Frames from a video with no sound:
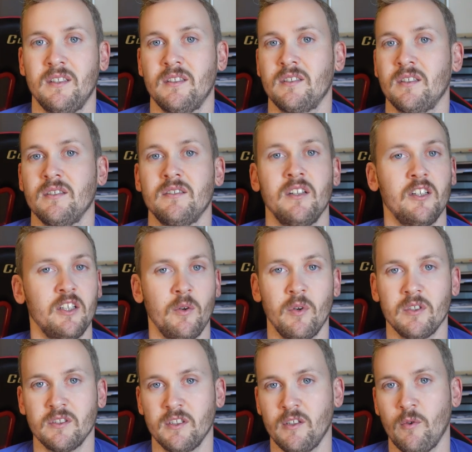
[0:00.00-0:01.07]
it's
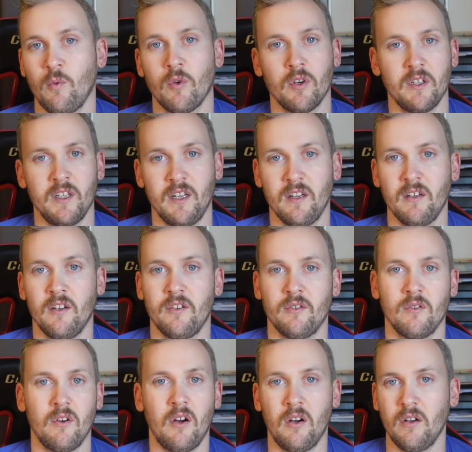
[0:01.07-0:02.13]
continuously working
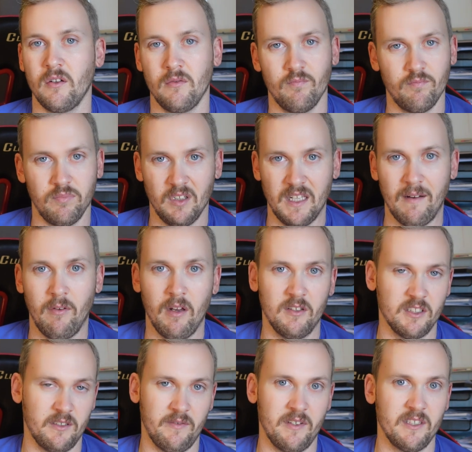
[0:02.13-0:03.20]
under all
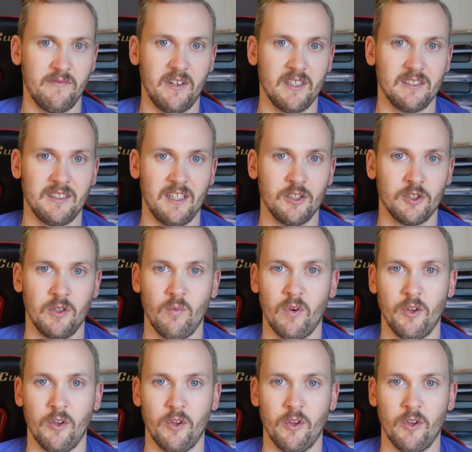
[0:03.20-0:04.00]
levels of infestation,